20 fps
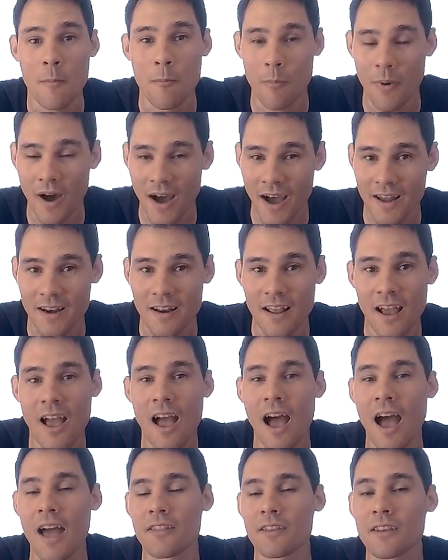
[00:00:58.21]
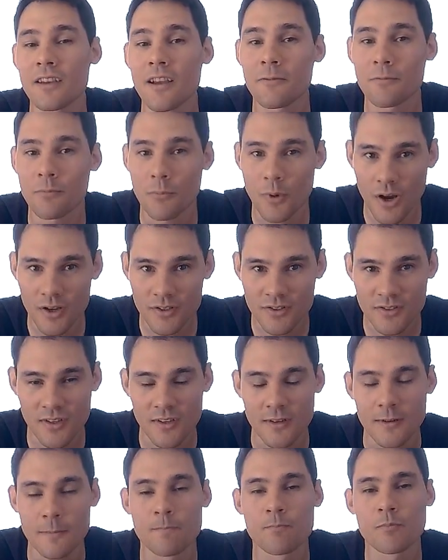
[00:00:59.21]
But I think I've
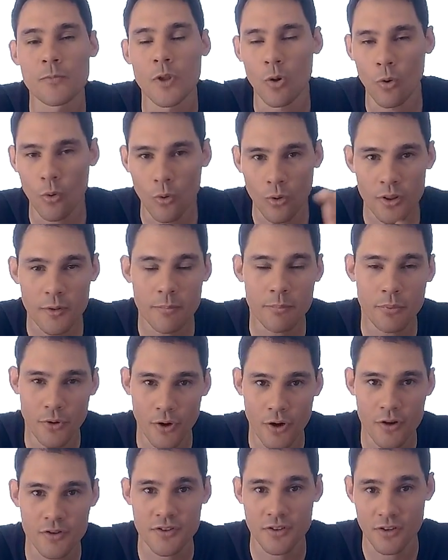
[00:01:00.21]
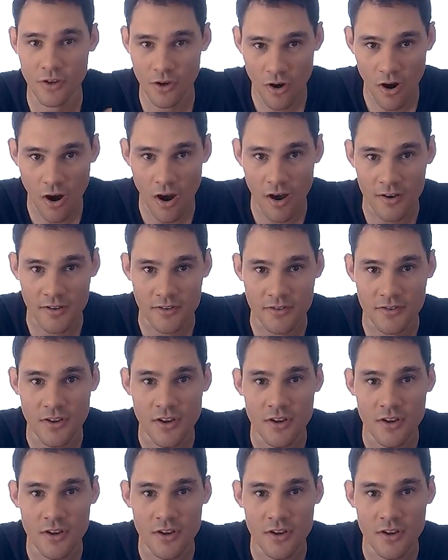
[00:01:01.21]
mastered all the pros and cons.